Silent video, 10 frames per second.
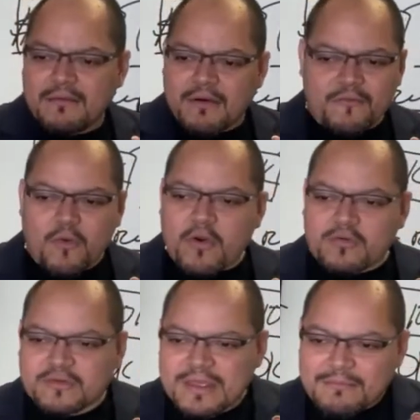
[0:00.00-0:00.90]
Of
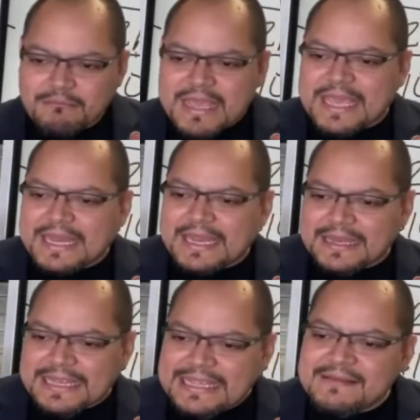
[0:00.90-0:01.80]
course, making it
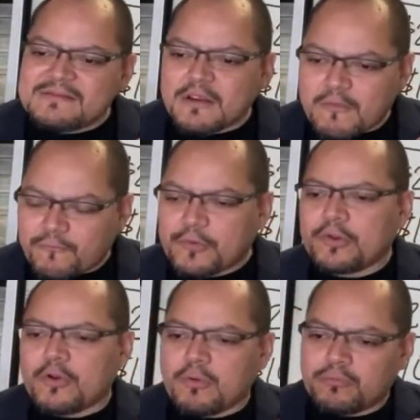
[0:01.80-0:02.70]
easier for you
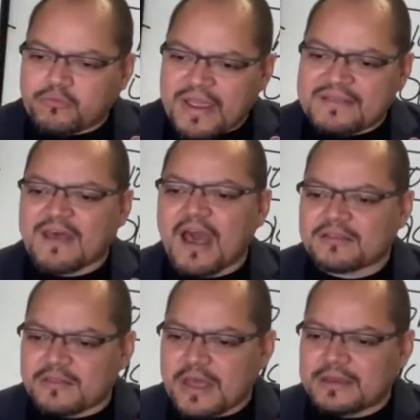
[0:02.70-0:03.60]
to transact
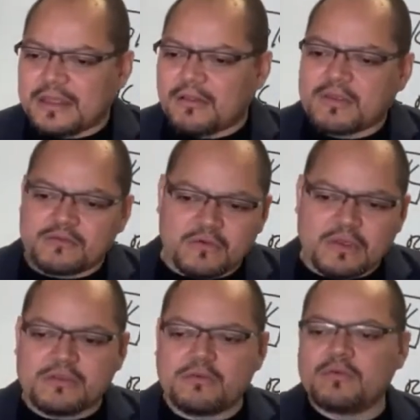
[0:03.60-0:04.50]
on that deal, because you
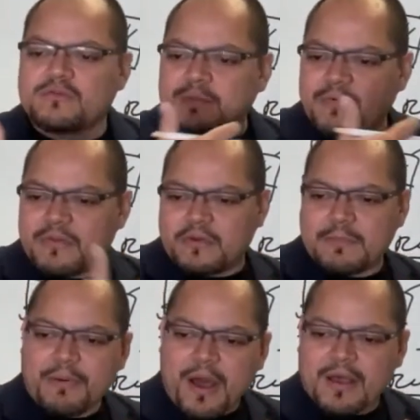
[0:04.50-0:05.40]
can use some of their
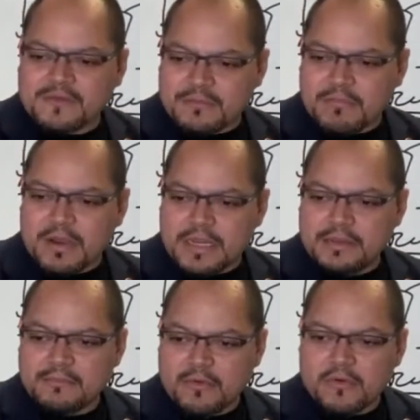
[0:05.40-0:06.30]
deposit
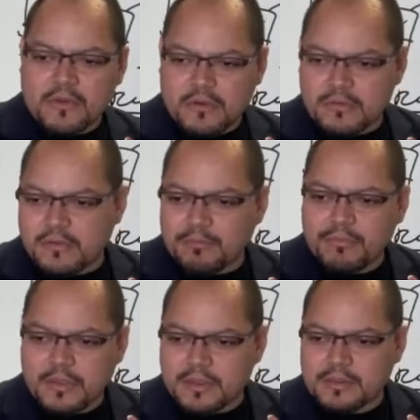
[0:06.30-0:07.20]
money or
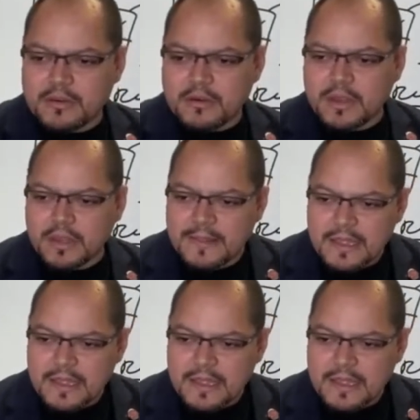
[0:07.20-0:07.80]
their